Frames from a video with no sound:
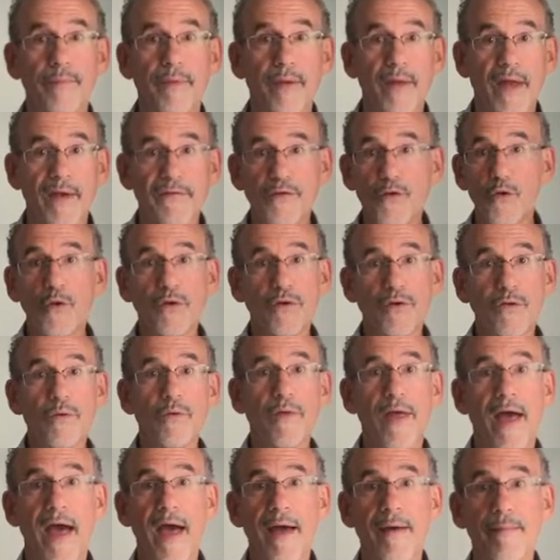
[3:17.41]
If you can do
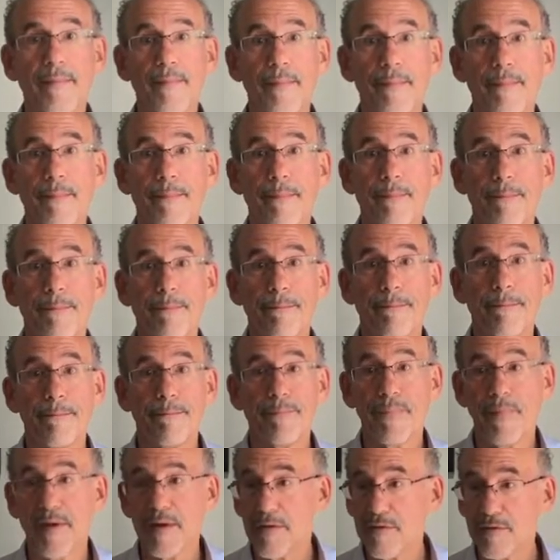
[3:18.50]
that
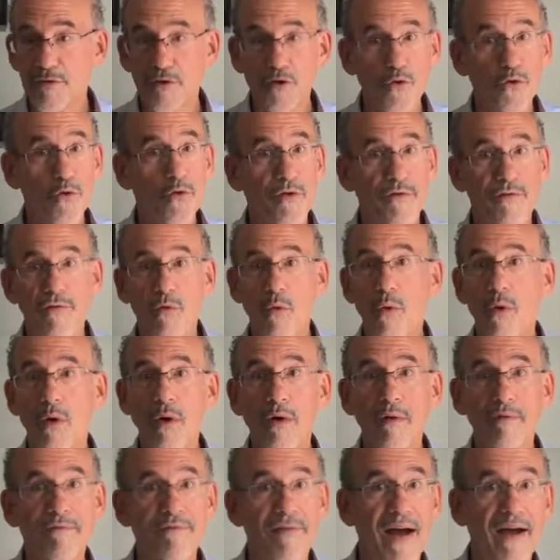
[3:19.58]
two to
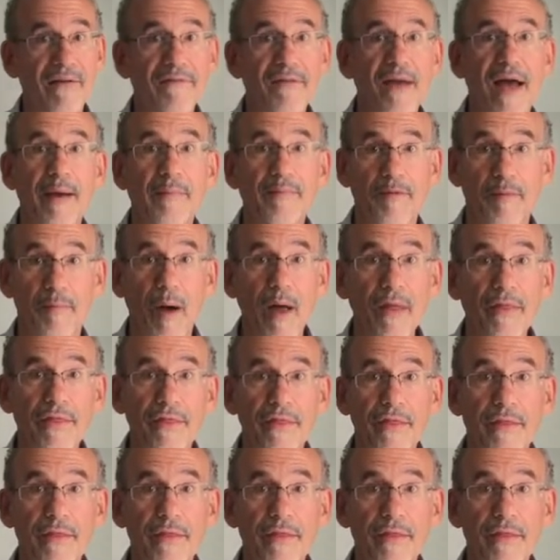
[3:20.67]
four, five times a month,